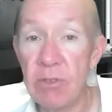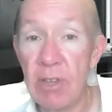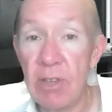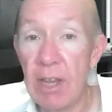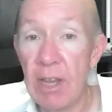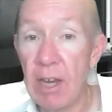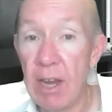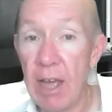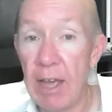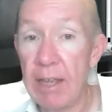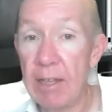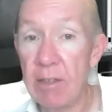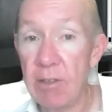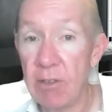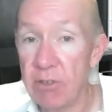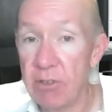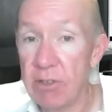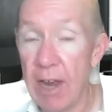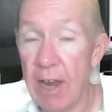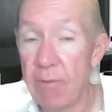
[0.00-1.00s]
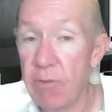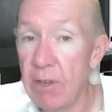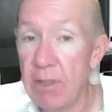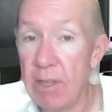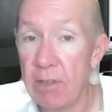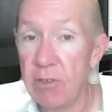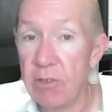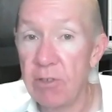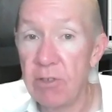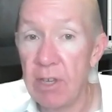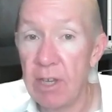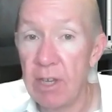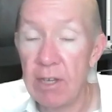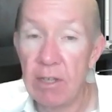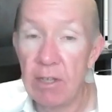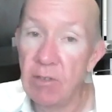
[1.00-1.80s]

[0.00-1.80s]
DNA discovery that you did,